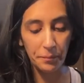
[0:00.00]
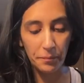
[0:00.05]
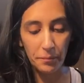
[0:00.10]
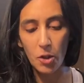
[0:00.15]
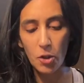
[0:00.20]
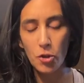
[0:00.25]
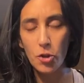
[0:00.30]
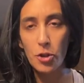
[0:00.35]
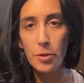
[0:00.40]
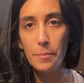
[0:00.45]

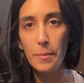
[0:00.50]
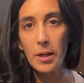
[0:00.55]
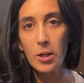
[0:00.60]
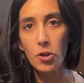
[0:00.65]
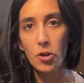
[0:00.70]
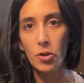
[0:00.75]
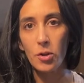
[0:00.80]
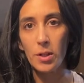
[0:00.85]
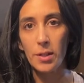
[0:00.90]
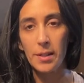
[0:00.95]
and just make
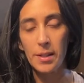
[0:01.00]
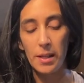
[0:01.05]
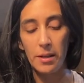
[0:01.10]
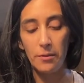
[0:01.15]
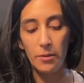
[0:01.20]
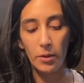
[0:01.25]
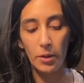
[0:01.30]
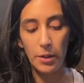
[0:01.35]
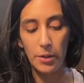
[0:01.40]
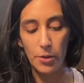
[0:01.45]
sure it's
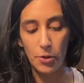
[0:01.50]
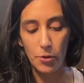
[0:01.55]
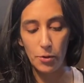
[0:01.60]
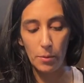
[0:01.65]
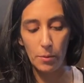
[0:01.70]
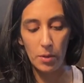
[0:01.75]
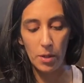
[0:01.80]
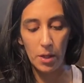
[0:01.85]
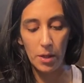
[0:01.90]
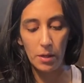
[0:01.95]
evenly
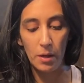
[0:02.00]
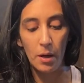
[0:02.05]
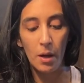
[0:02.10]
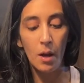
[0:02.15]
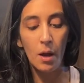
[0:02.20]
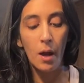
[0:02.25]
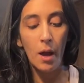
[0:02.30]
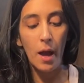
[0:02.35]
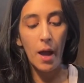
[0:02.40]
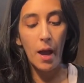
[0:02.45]
distributed,
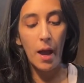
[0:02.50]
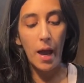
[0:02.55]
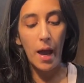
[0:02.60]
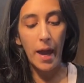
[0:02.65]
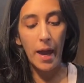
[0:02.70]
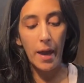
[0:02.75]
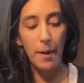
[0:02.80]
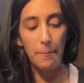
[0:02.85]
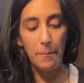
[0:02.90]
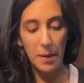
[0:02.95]

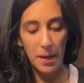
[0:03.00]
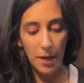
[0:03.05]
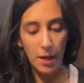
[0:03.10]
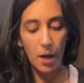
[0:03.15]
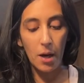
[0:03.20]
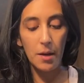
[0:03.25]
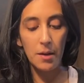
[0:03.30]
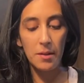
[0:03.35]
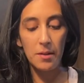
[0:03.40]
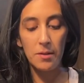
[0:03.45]

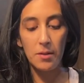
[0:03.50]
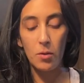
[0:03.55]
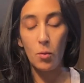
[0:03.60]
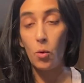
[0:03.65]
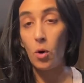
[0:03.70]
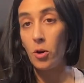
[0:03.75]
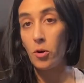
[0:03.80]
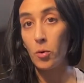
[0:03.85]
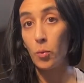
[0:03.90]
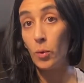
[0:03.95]
because the
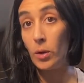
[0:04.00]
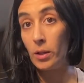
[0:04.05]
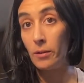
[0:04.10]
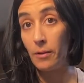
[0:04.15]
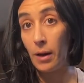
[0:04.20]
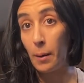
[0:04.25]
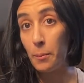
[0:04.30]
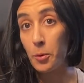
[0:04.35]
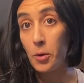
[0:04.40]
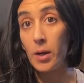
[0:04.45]
water will
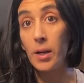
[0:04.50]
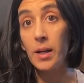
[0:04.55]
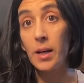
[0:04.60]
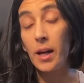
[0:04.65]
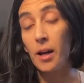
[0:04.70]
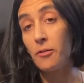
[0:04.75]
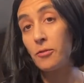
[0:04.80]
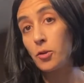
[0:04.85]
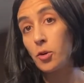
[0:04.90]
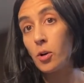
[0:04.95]
evaporate
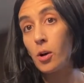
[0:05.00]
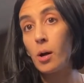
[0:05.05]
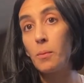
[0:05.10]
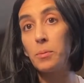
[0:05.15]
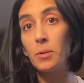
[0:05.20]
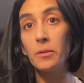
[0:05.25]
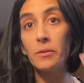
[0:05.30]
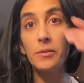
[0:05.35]
after a couple of